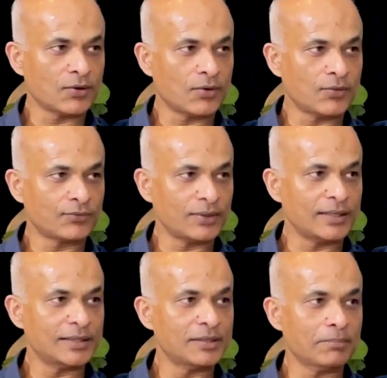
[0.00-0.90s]
of
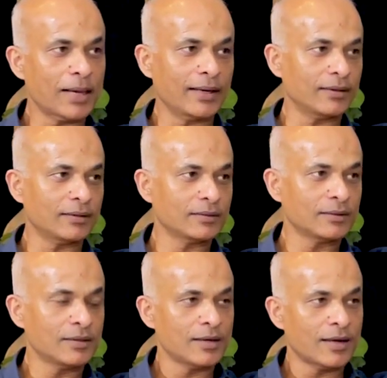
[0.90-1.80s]
Indian men
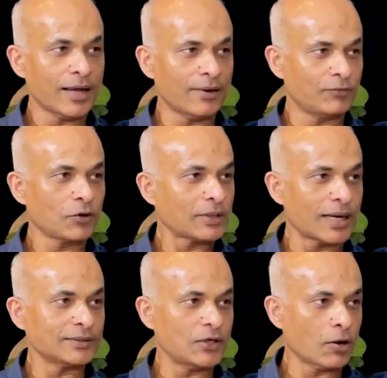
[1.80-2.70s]
have
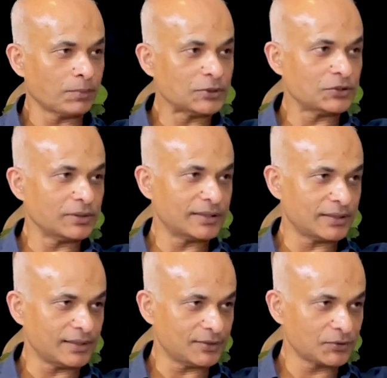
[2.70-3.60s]
not had the
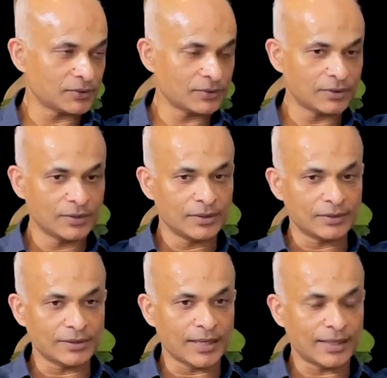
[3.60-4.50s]
opportunities
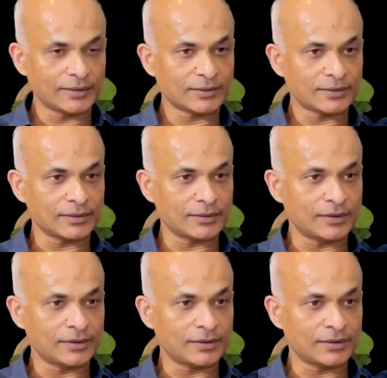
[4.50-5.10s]
that